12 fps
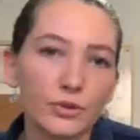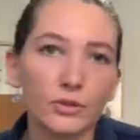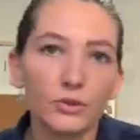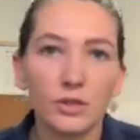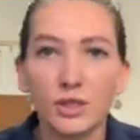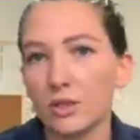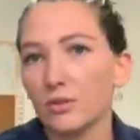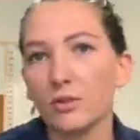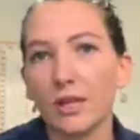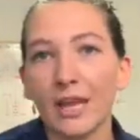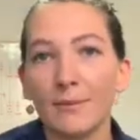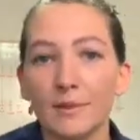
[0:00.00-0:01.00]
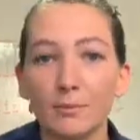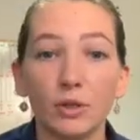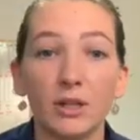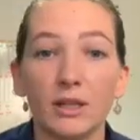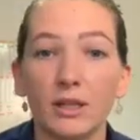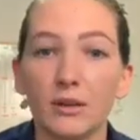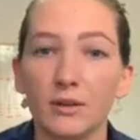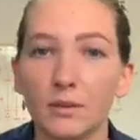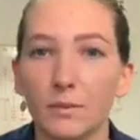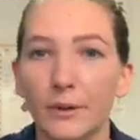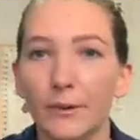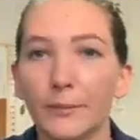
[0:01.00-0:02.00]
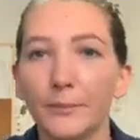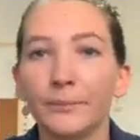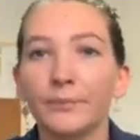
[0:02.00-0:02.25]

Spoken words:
or traditional games, put it in there as well.